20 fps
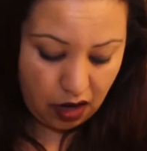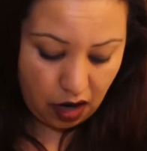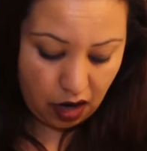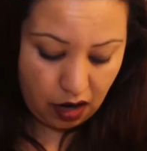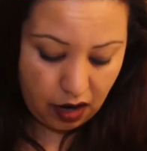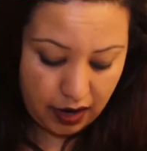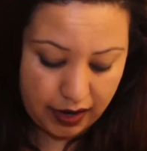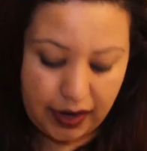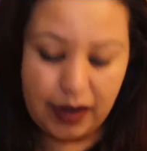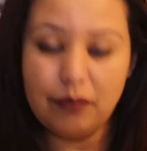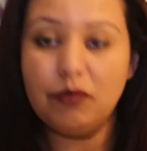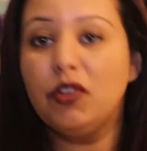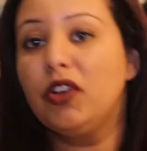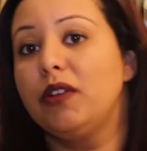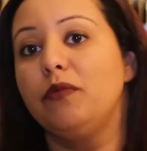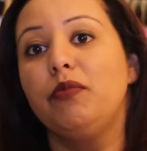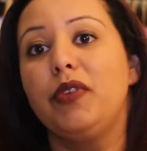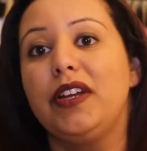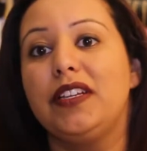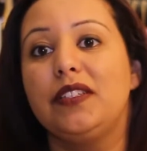I am not
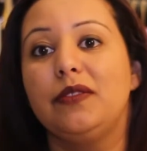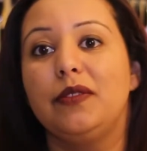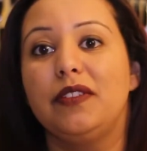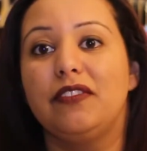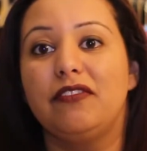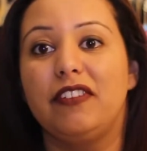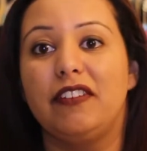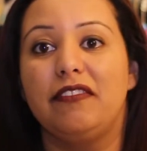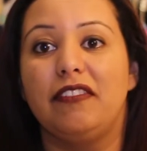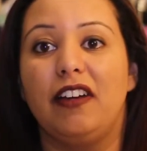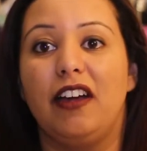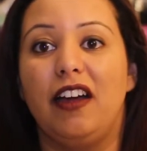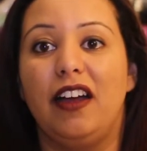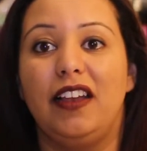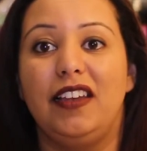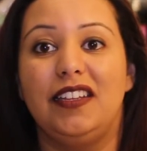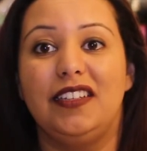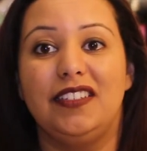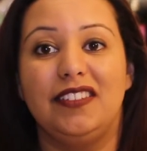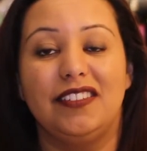impressed with River
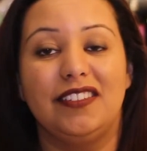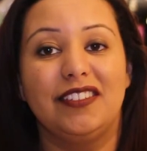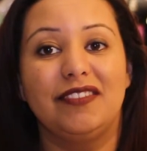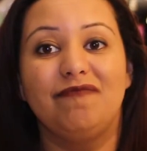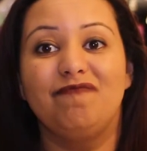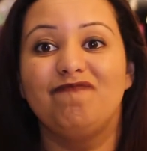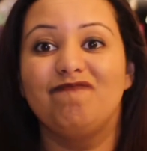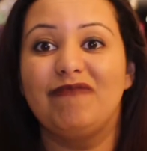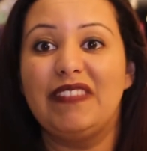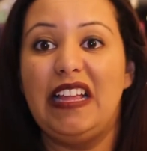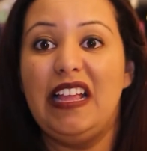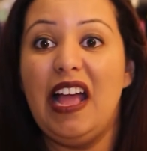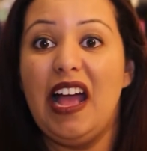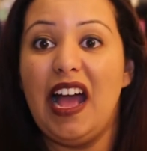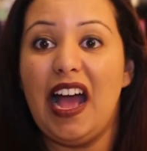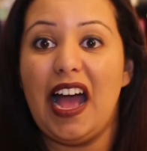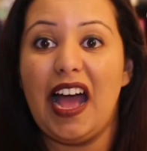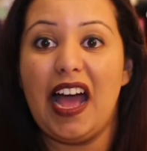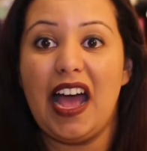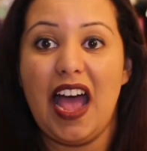Island
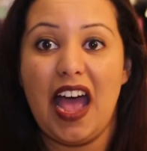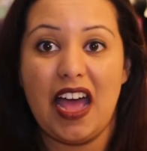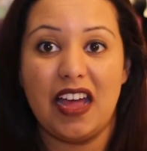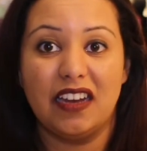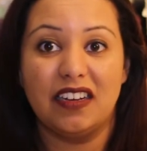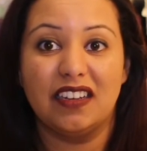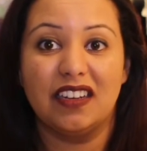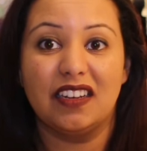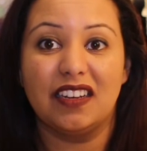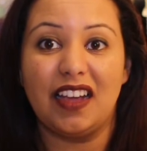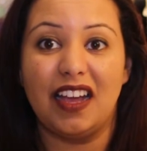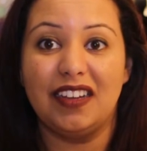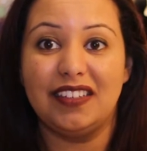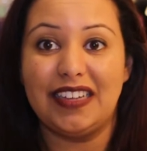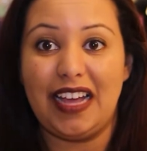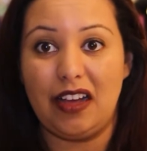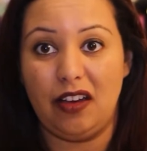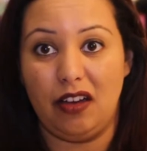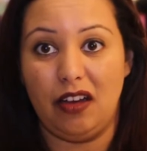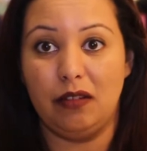and I
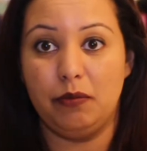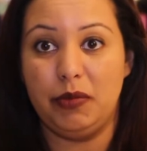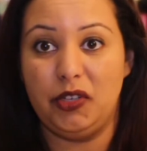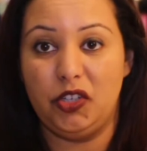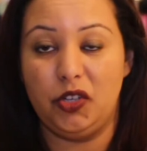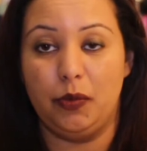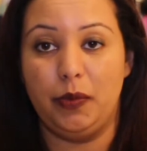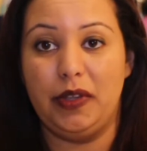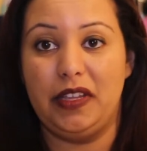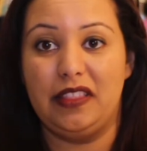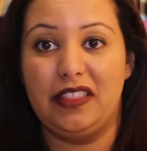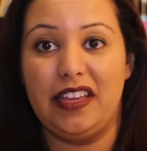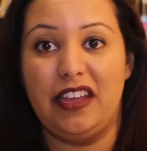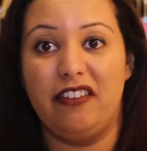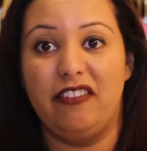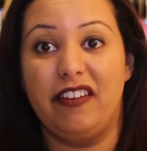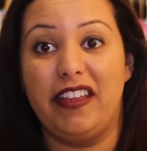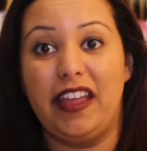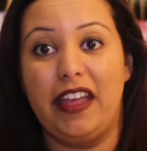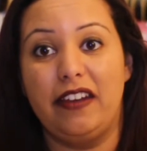doubt I'll be shopping
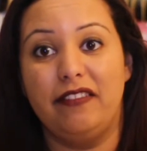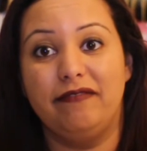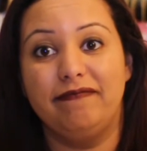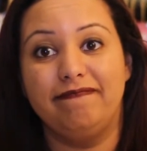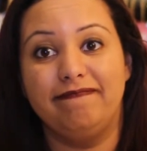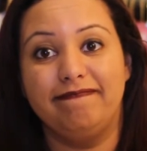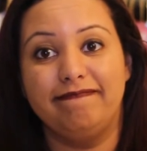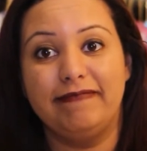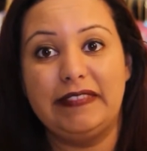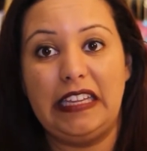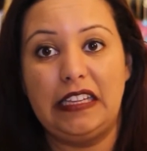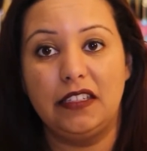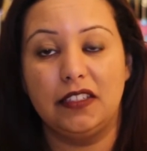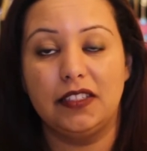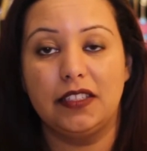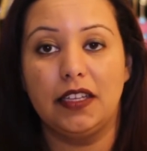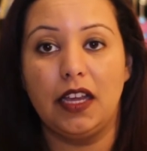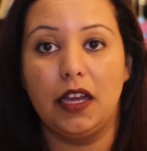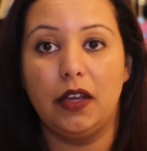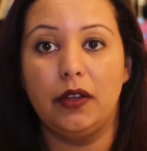there again.
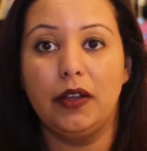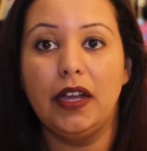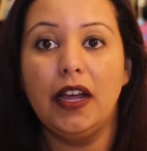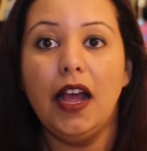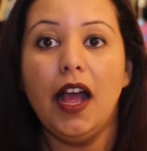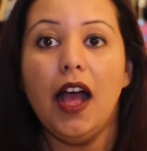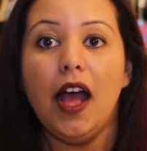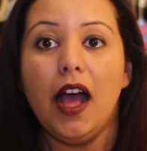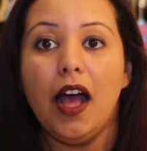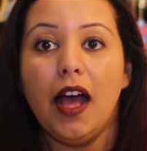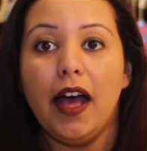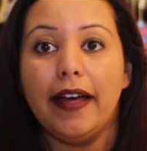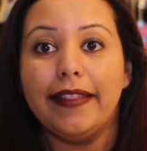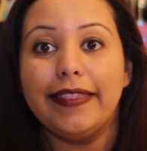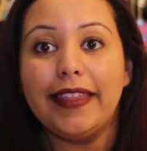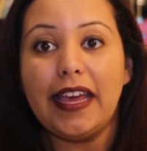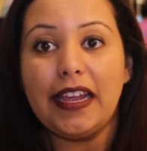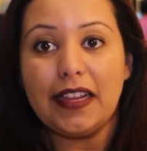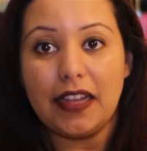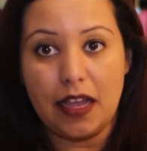So
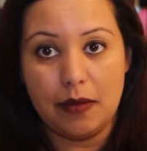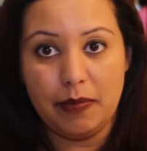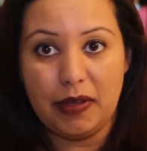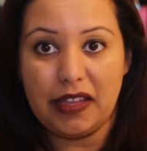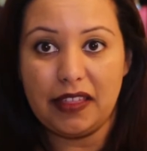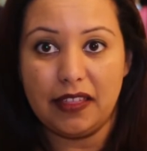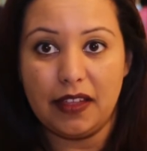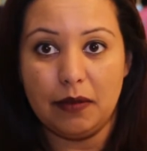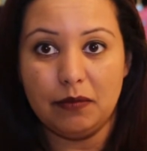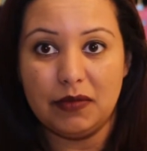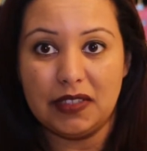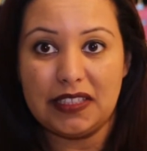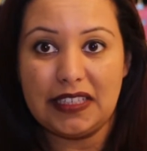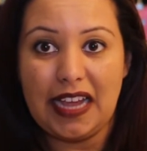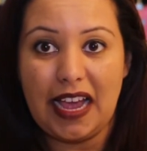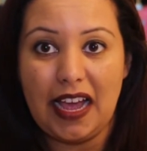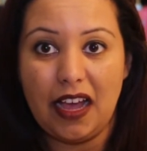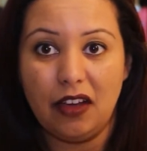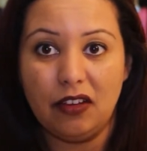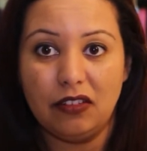they get a big thumbs
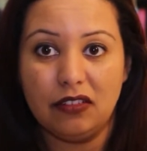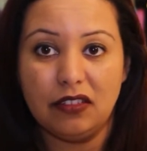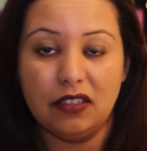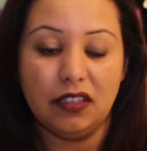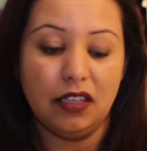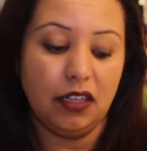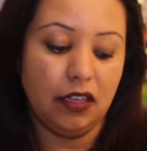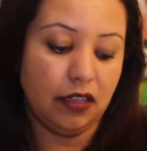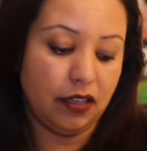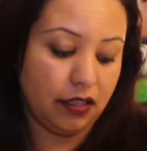down.